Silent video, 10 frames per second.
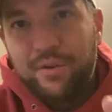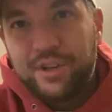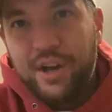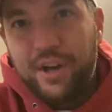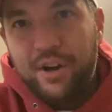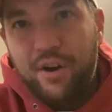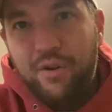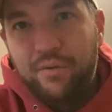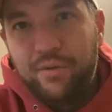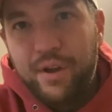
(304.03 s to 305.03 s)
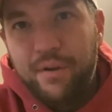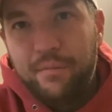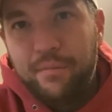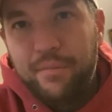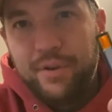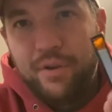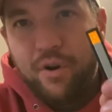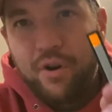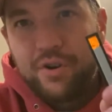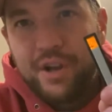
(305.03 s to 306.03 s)
cut it on, you know,
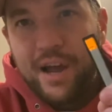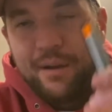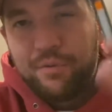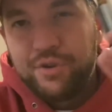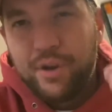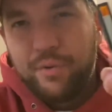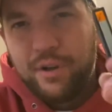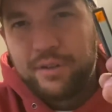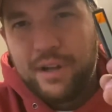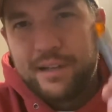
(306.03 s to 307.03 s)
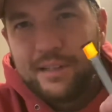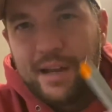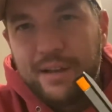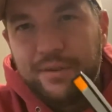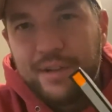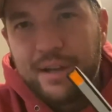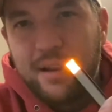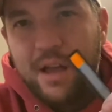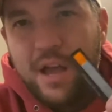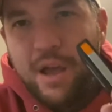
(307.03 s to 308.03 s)
orange light, and we'll show you what it looks like inside there in a second.
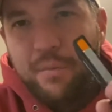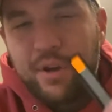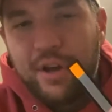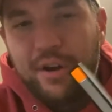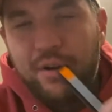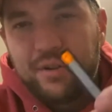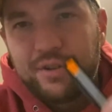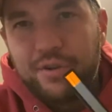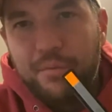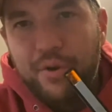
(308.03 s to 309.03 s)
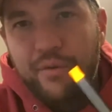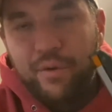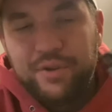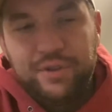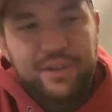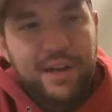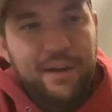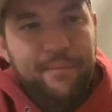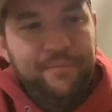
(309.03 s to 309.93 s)
But cut it on because it's gonna move it once you set it.